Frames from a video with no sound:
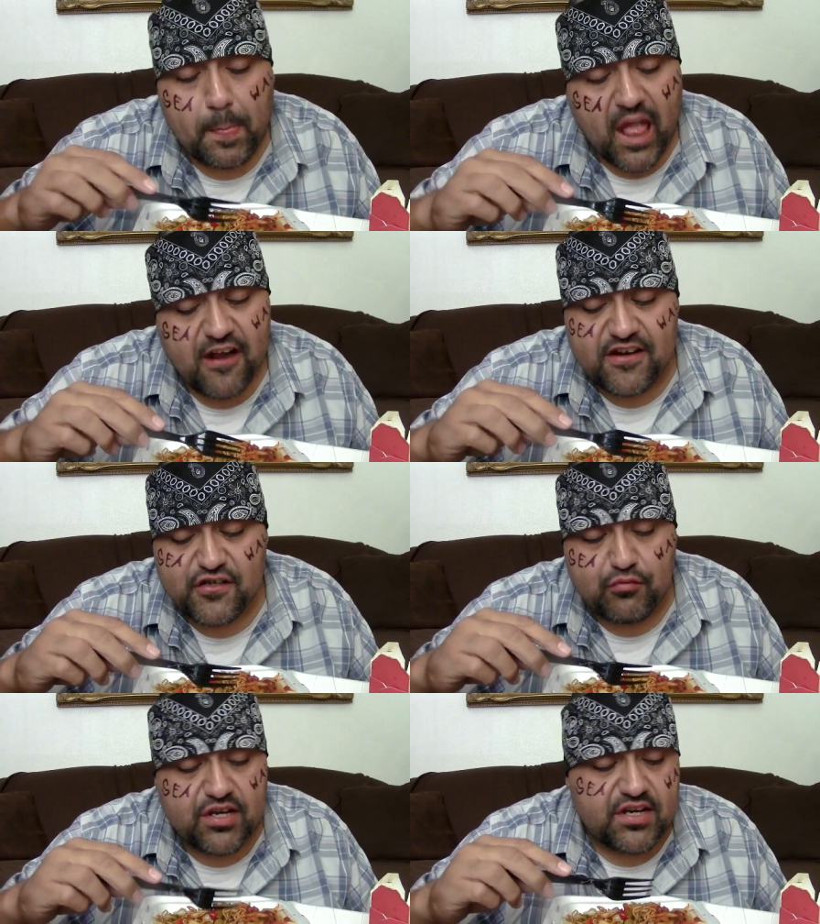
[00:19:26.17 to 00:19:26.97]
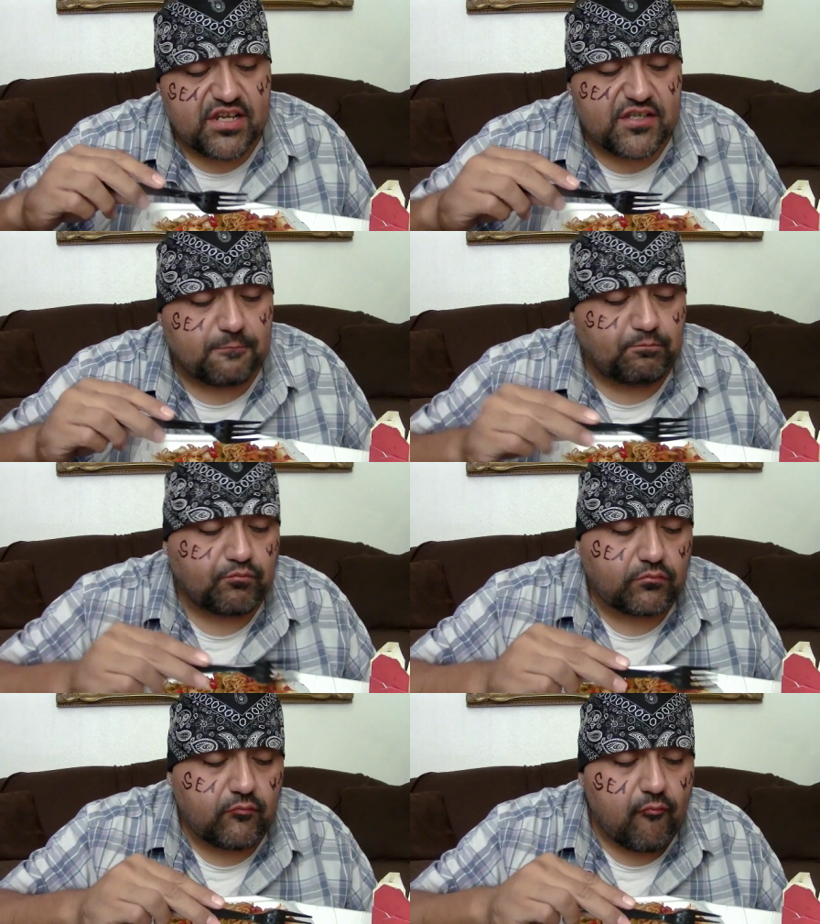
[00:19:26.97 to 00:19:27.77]
it is what it is.
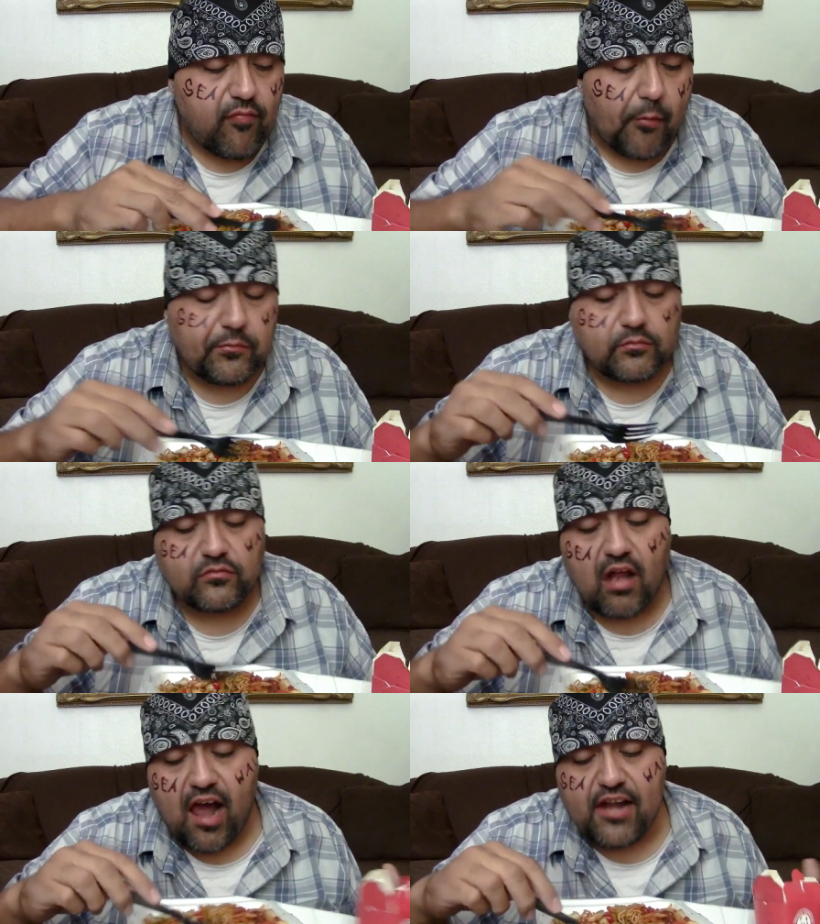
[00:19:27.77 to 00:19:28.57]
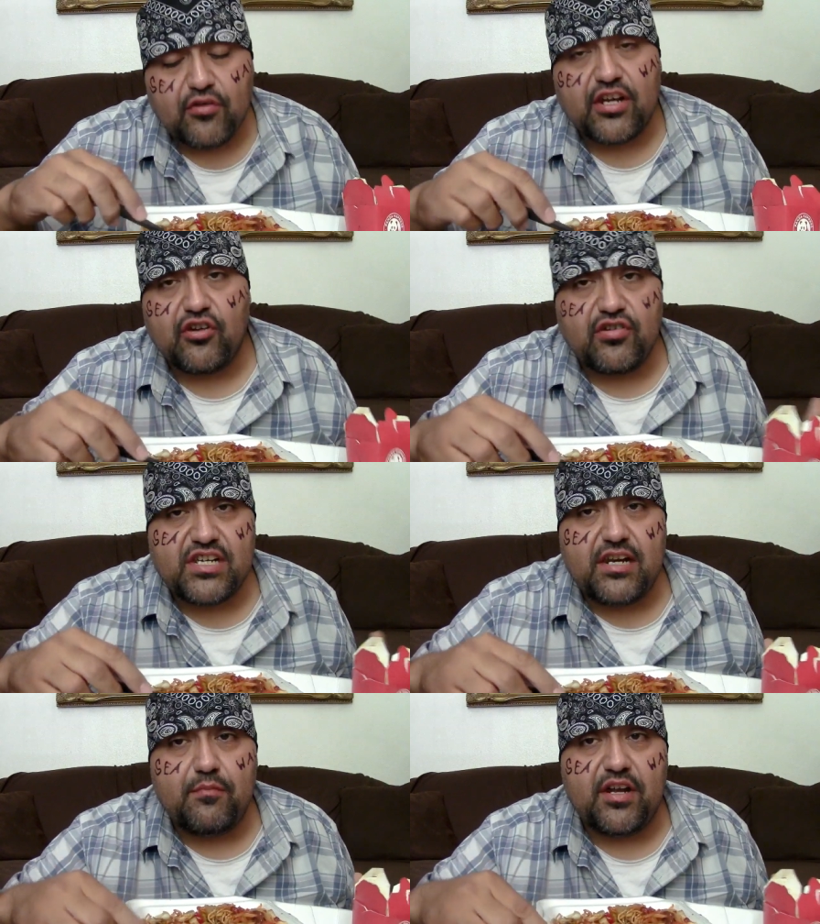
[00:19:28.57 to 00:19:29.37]
I don't encourage
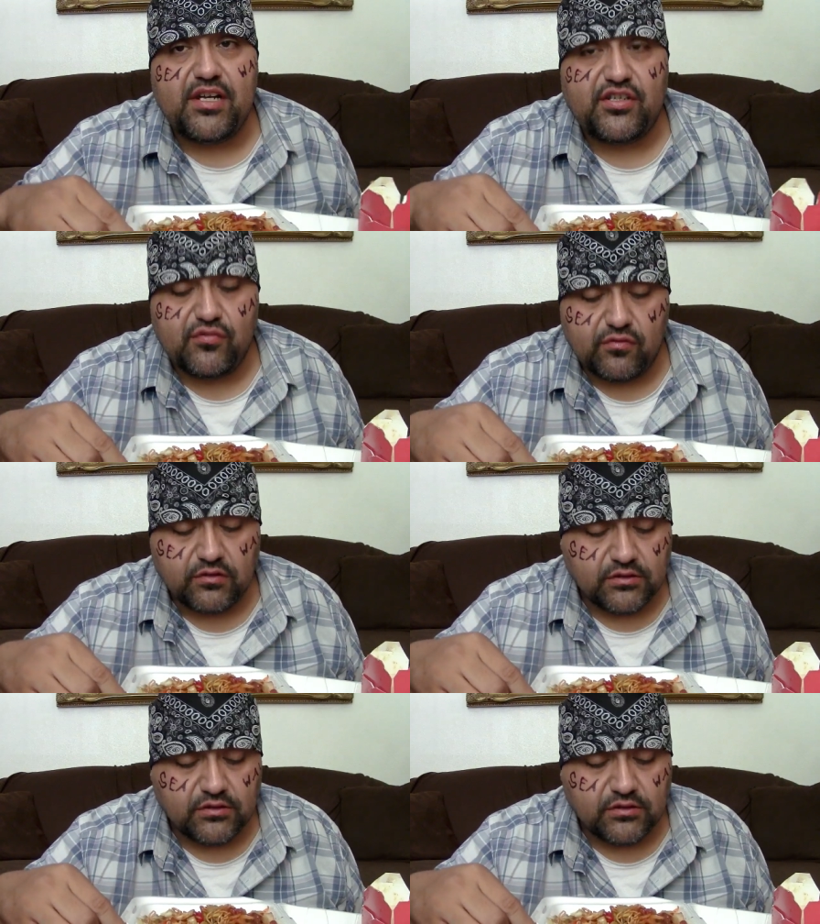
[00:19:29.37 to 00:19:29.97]
anybody to